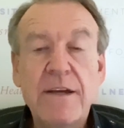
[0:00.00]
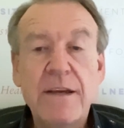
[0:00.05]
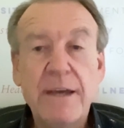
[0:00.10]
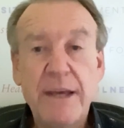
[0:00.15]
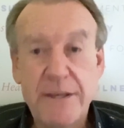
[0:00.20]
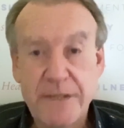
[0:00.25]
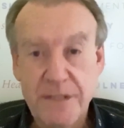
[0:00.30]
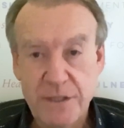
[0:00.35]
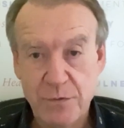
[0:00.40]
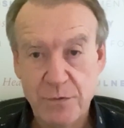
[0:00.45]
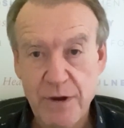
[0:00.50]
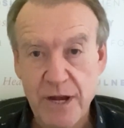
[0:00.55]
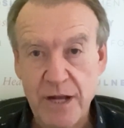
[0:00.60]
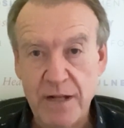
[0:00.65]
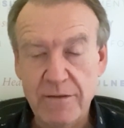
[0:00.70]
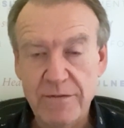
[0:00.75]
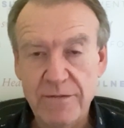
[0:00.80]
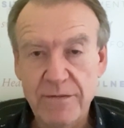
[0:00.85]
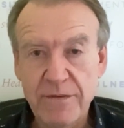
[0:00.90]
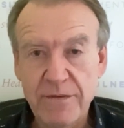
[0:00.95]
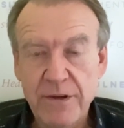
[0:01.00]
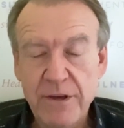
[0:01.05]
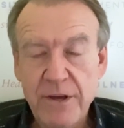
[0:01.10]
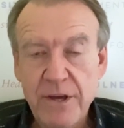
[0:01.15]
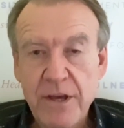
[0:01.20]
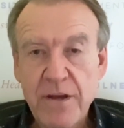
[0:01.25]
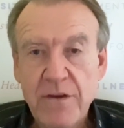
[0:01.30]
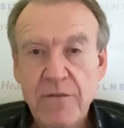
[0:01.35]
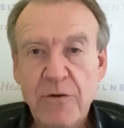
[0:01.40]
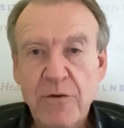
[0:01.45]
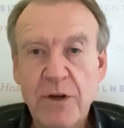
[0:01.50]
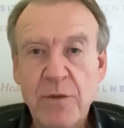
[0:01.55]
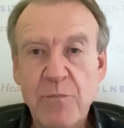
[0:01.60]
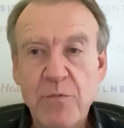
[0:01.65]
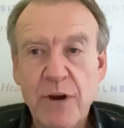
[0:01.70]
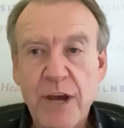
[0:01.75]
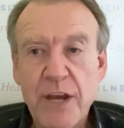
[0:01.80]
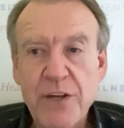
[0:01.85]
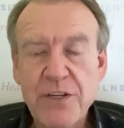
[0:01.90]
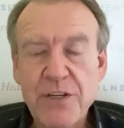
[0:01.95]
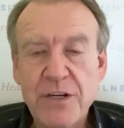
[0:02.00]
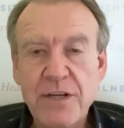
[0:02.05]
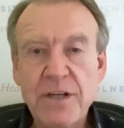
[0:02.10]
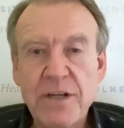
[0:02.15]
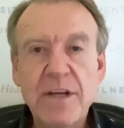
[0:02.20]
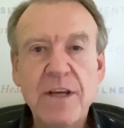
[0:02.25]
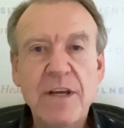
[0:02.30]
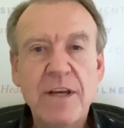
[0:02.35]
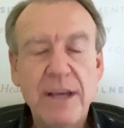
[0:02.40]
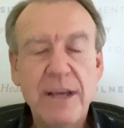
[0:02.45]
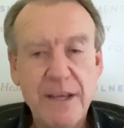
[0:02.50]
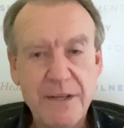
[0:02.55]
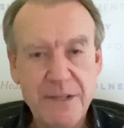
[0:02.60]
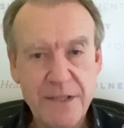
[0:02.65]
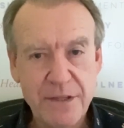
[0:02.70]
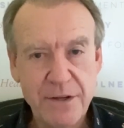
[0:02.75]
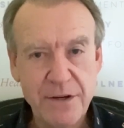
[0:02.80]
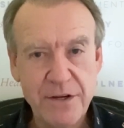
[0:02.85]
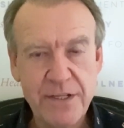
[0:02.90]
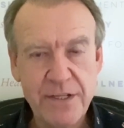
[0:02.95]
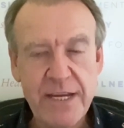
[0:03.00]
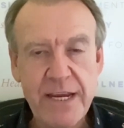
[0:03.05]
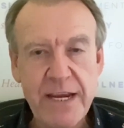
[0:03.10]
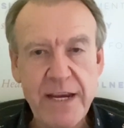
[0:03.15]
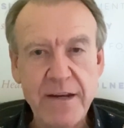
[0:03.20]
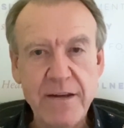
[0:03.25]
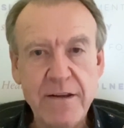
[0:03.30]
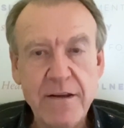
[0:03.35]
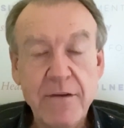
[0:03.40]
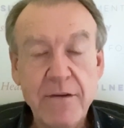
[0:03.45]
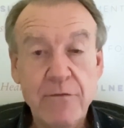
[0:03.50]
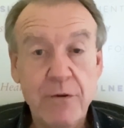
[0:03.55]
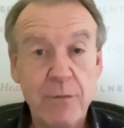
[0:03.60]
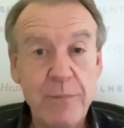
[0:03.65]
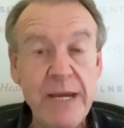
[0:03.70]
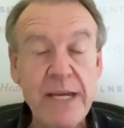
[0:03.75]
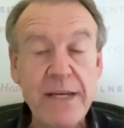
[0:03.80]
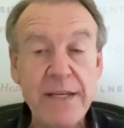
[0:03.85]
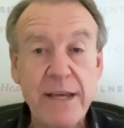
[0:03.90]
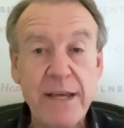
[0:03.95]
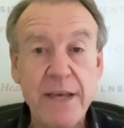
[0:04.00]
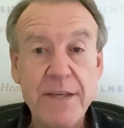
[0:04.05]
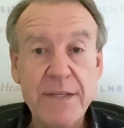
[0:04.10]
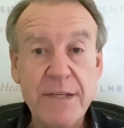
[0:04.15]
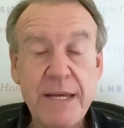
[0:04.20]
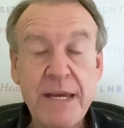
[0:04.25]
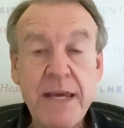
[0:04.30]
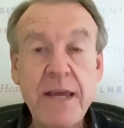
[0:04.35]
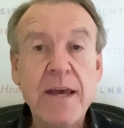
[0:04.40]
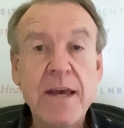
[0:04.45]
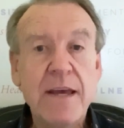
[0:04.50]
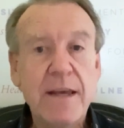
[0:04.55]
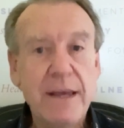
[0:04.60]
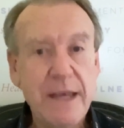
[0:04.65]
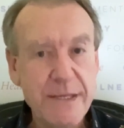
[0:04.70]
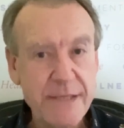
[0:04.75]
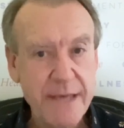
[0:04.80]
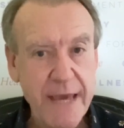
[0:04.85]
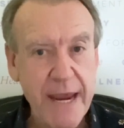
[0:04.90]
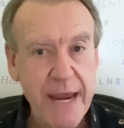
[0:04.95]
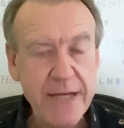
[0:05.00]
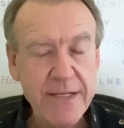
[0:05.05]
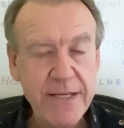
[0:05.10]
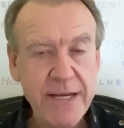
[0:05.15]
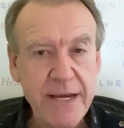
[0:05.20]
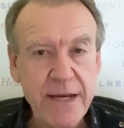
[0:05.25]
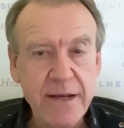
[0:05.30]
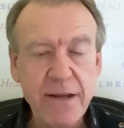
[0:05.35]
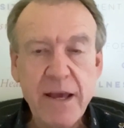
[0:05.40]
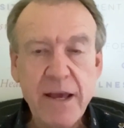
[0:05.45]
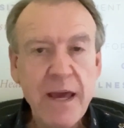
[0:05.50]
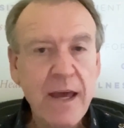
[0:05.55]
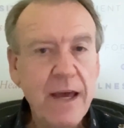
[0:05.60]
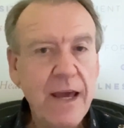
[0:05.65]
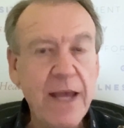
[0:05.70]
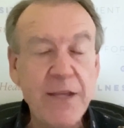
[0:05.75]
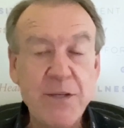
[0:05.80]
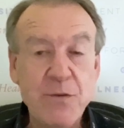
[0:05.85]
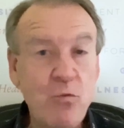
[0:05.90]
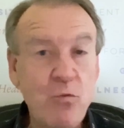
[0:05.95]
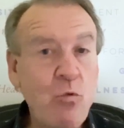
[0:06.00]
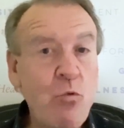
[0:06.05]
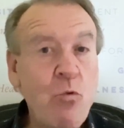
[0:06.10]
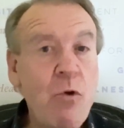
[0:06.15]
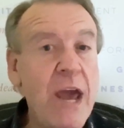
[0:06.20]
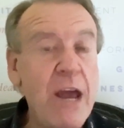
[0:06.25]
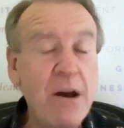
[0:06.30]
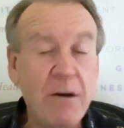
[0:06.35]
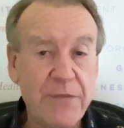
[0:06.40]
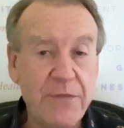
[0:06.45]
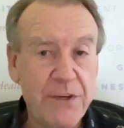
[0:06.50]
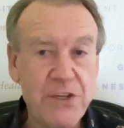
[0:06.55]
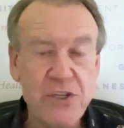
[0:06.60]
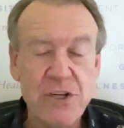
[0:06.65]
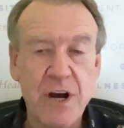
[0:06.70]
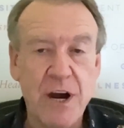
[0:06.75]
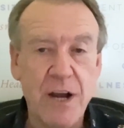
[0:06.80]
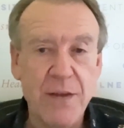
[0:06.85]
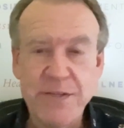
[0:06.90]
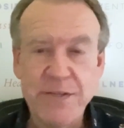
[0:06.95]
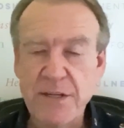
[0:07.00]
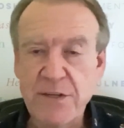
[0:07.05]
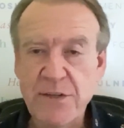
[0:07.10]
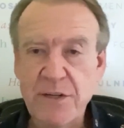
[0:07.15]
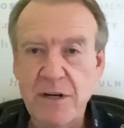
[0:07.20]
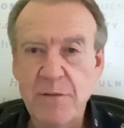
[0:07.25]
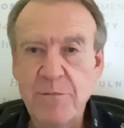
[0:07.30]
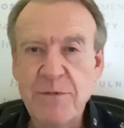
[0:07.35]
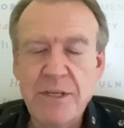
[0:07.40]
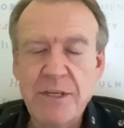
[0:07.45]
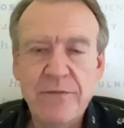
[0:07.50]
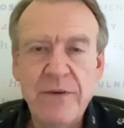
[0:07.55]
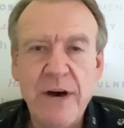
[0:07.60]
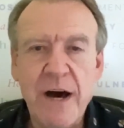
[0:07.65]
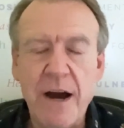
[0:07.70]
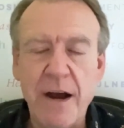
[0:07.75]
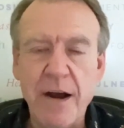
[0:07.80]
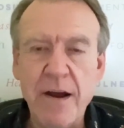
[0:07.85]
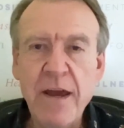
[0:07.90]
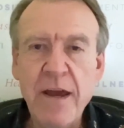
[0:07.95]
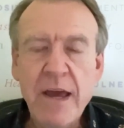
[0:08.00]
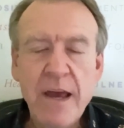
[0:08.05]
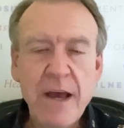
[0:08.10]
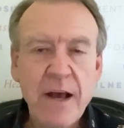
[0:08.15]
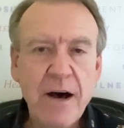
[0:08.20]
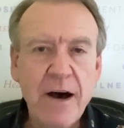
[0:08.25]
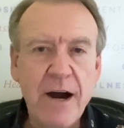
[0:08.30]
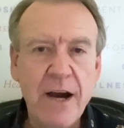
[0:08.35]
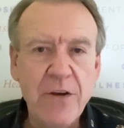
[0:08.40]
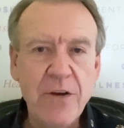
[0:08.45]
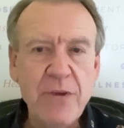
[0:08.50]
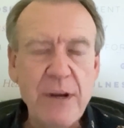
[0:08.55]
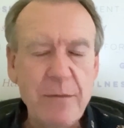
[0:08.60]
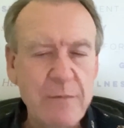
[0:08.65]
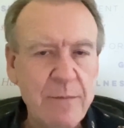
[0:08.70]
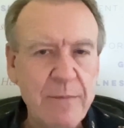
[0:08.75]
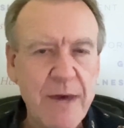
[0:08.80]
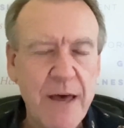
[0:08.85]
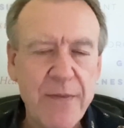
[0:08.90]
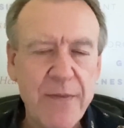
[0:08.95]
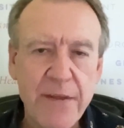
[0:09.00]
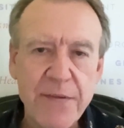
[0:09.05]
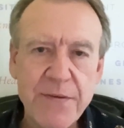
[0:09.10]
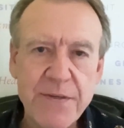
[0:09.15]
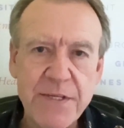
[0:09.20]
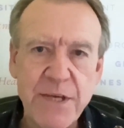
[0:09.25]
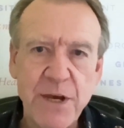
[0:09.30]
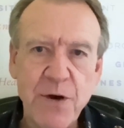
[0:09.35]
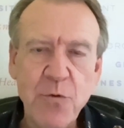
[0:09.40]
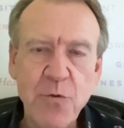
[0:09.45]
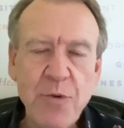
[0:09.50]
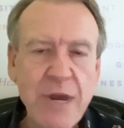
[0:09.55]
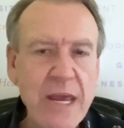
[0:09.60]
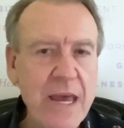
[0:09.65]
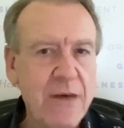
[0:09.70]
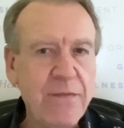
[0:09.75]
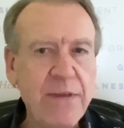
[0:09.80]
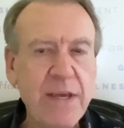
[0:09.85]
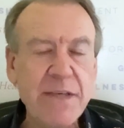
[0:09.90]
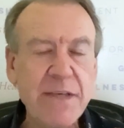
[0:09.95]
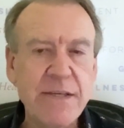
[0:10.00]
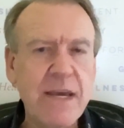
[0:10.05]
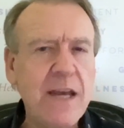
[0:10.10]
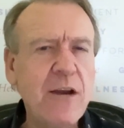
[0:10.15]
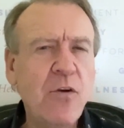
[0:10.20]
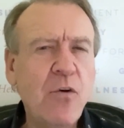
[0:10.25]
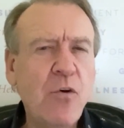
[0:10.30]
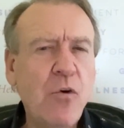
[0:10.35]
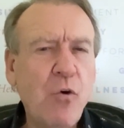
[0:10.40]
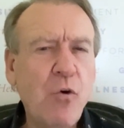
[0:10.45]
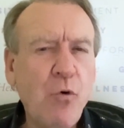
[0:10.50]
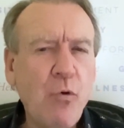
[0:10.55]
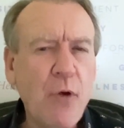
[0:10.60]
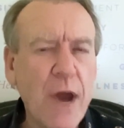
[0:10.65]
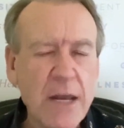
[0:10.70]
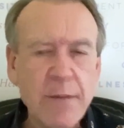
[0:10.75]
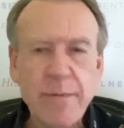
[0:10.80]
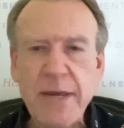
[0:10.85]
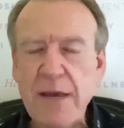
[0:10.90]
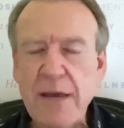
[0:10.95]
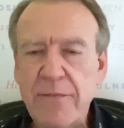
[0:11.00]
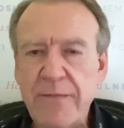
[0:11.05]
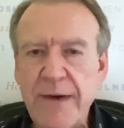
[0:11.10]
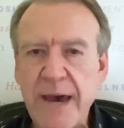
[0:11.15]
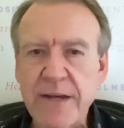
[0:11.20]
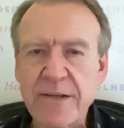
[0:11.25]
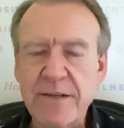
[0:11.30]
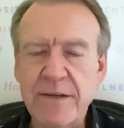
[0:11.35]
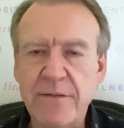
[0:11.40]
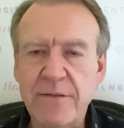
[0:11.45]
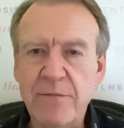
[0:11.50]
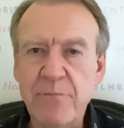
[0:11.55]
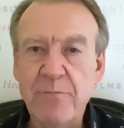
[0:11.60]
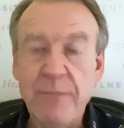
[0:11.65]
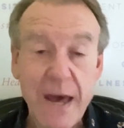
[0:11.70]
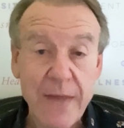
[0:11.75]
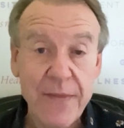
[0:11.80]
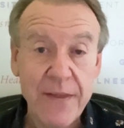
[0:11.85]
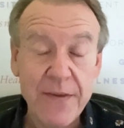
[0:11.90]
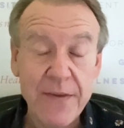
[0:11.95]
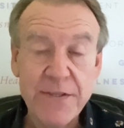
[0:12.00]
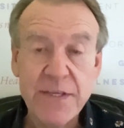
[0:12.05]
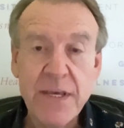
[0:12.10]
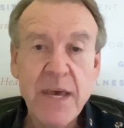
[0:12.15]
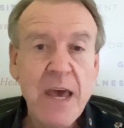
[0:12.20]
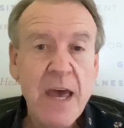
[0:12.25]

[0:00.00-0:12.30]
is 12. For depression is 13. For PTSD is 18. It's way off the charts in terms of our treatment methods. So we have these incredibly effective methods.